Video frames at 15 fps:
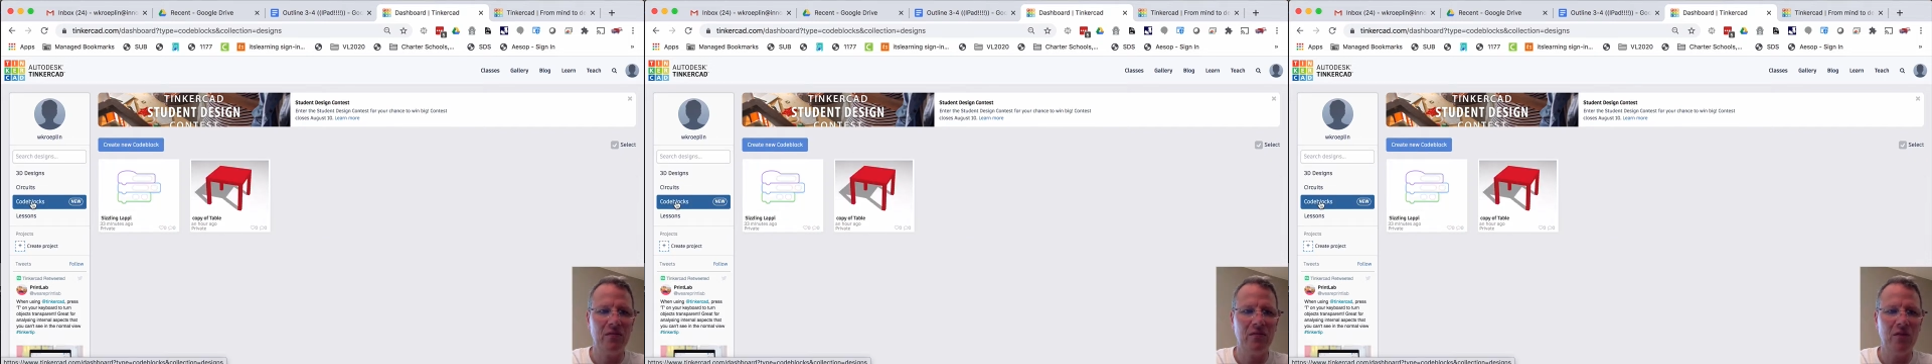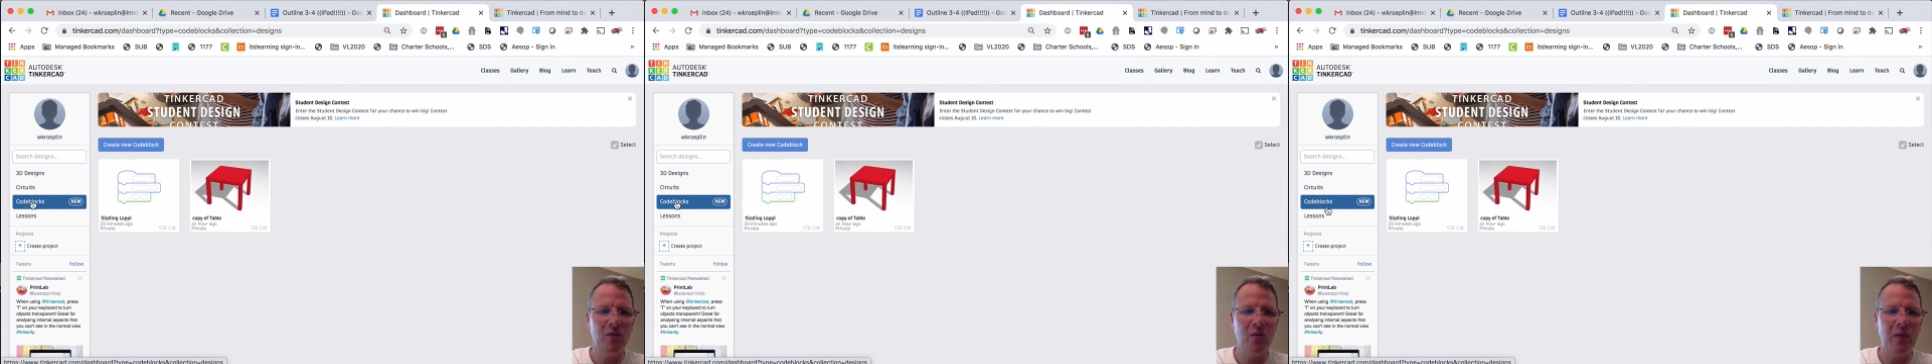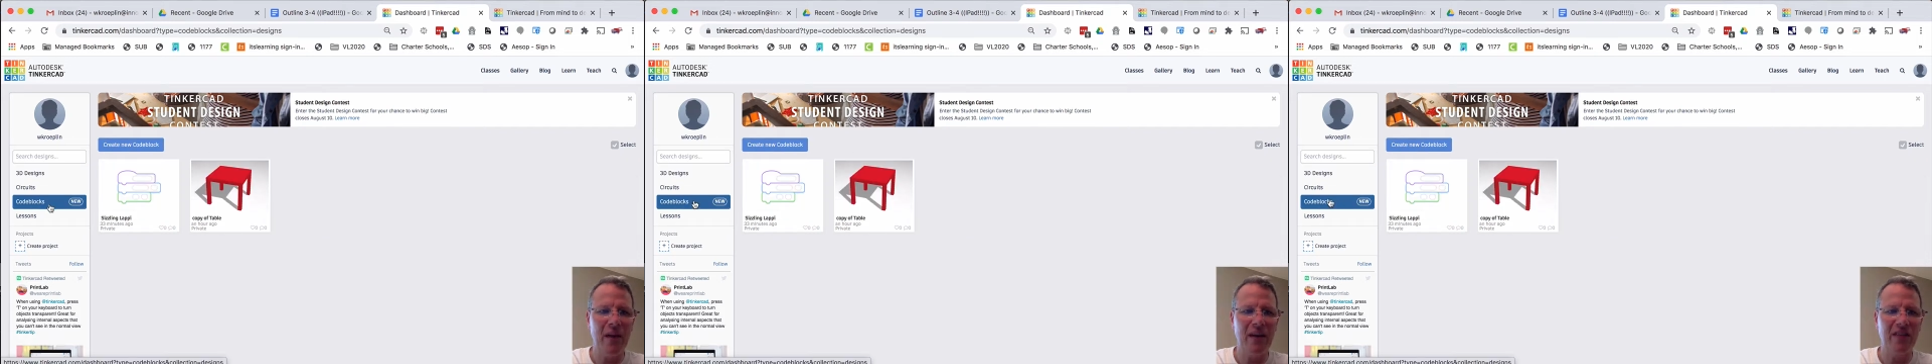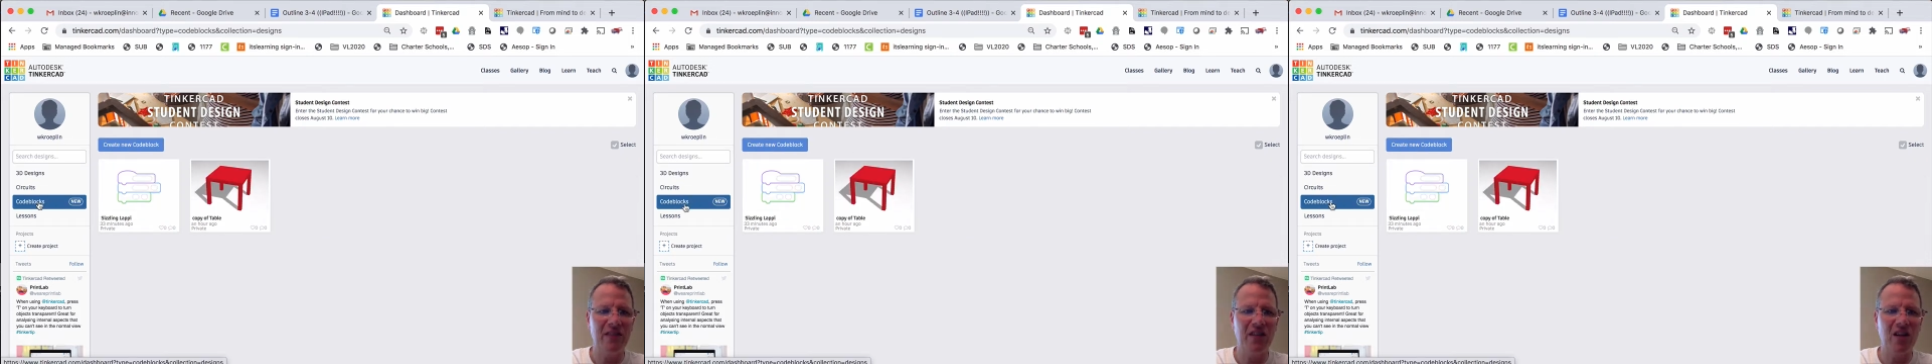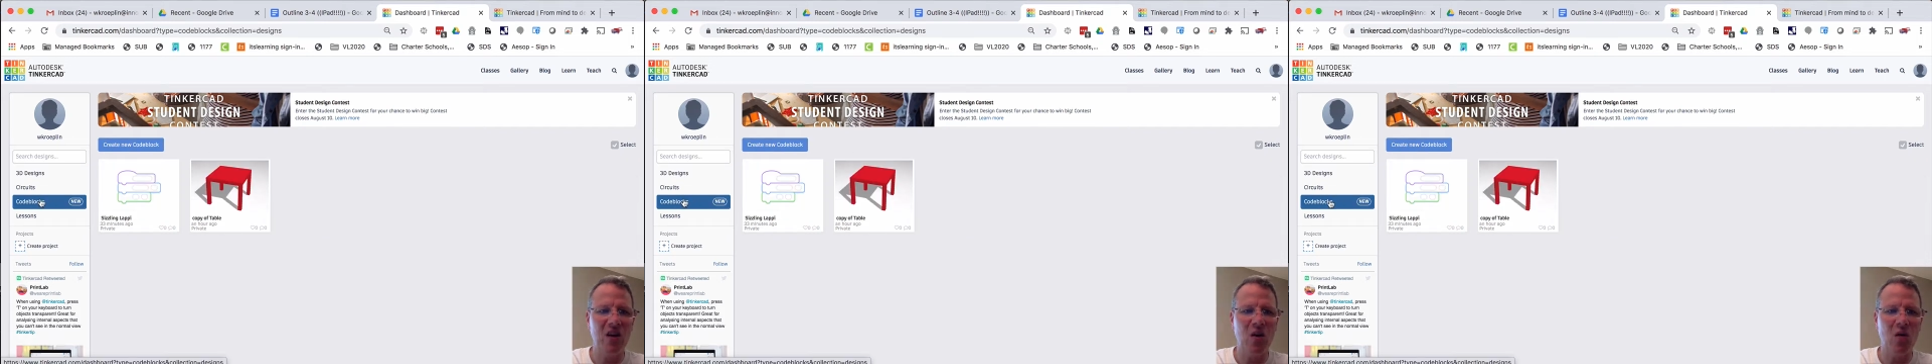Go back
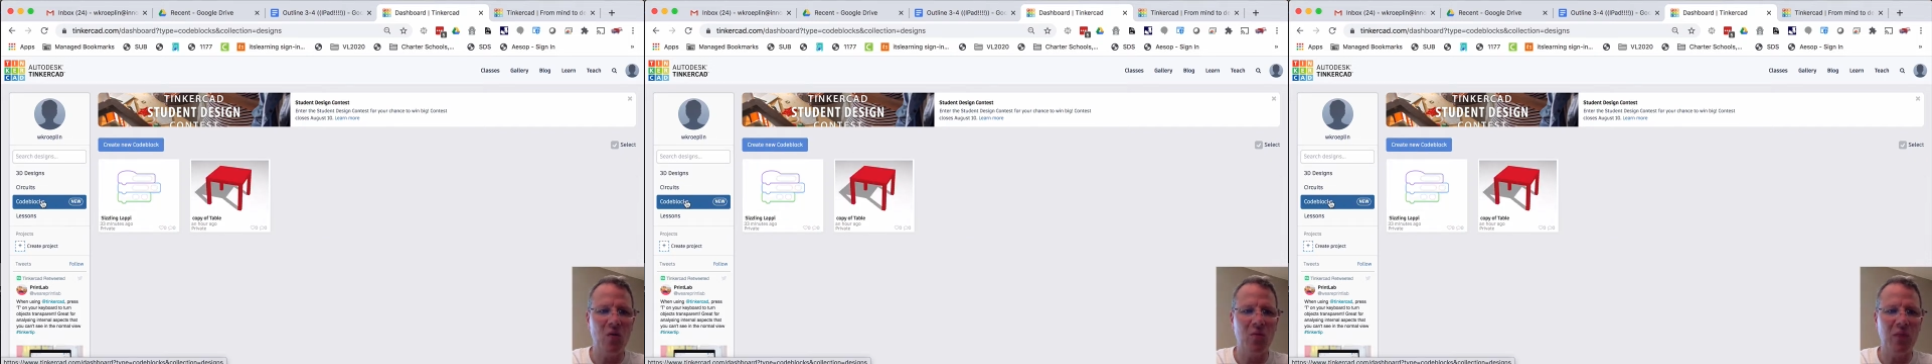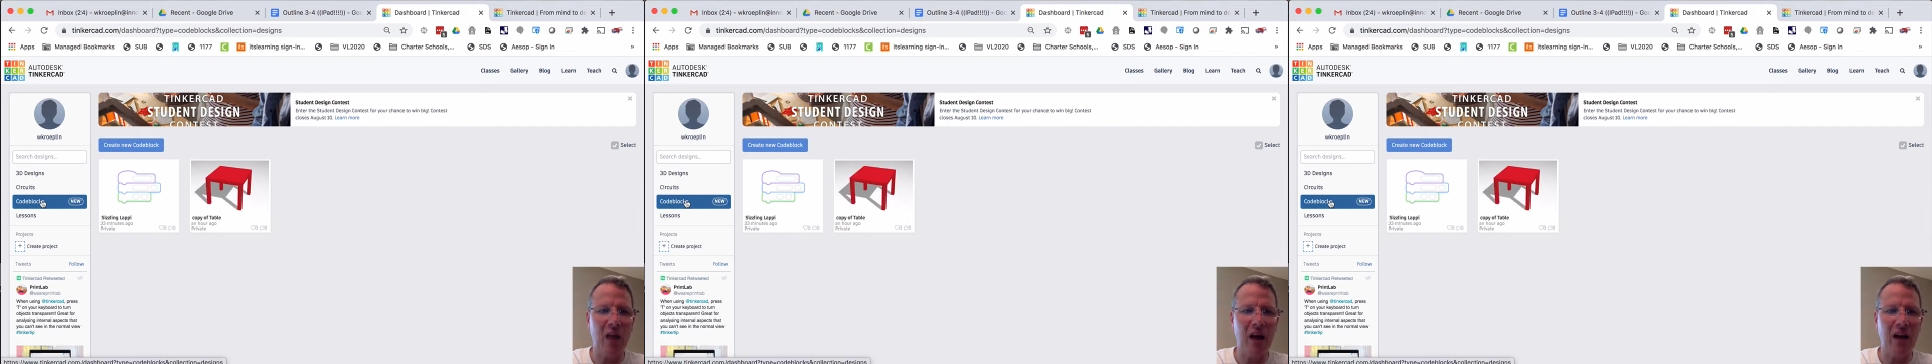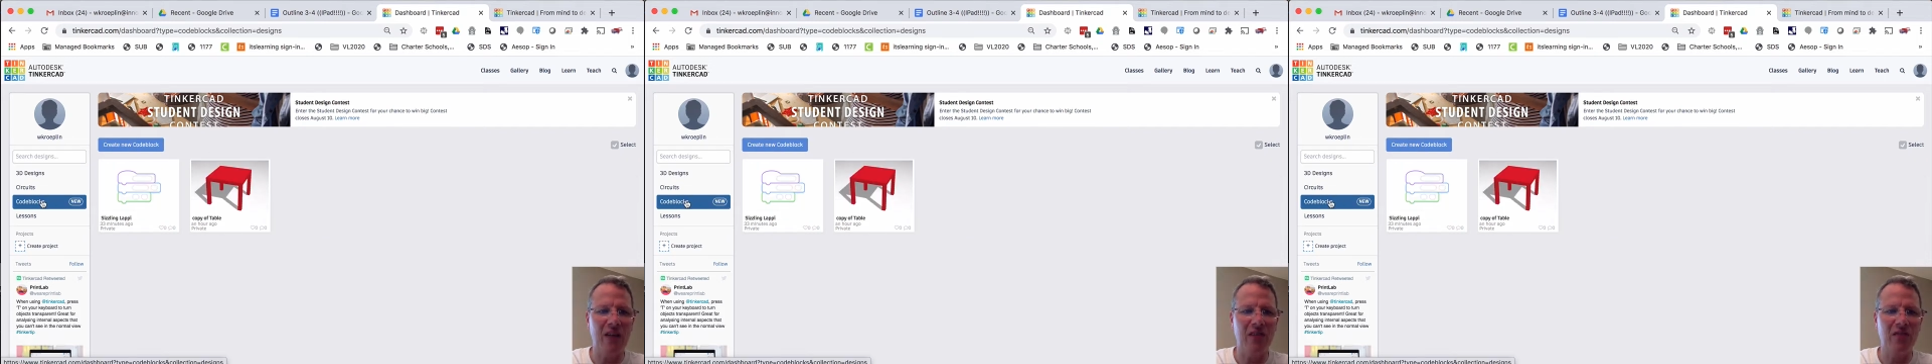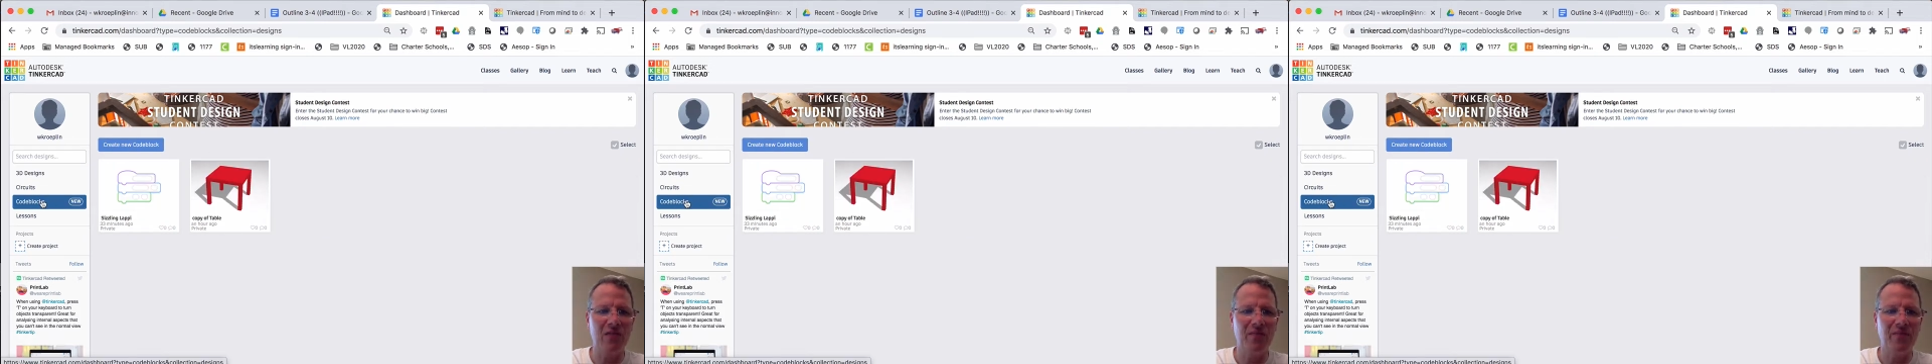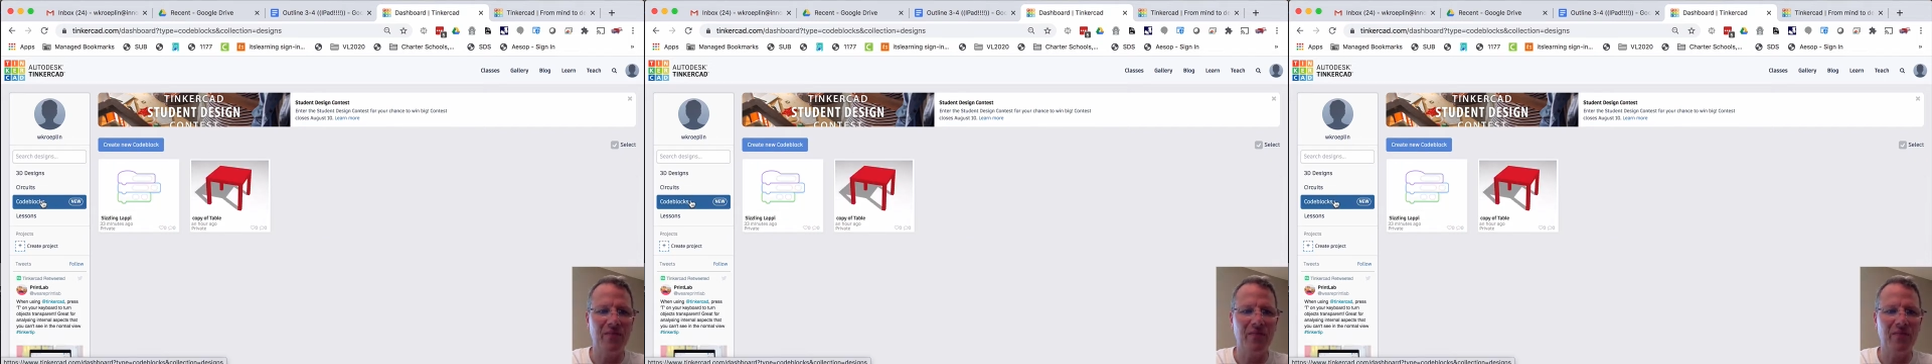to Codeblocks.